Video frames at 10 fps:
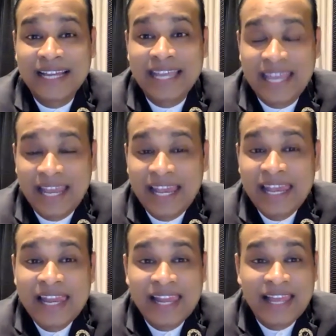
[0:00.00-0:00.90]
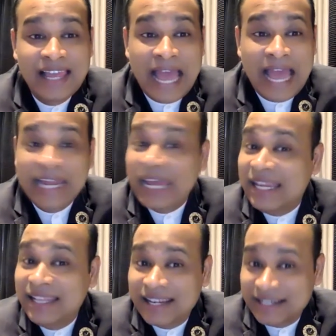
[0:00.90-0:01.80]
kill an
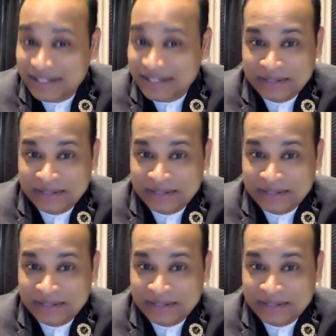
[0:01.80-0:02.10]
alligator